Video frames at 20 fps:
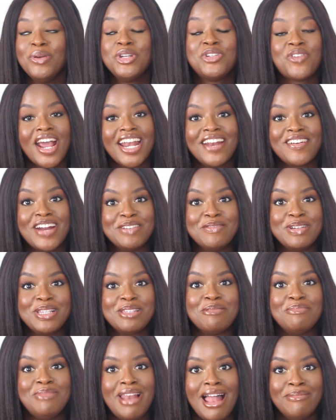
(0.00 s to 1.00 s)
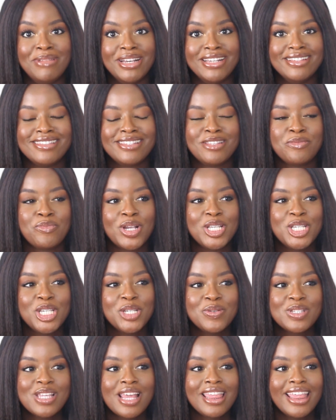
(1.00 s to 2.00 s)
We tried her out with some lemons when
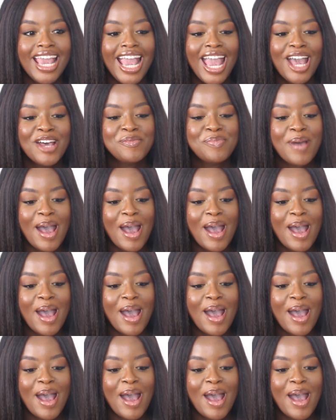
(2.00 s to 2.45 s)
she was, I think,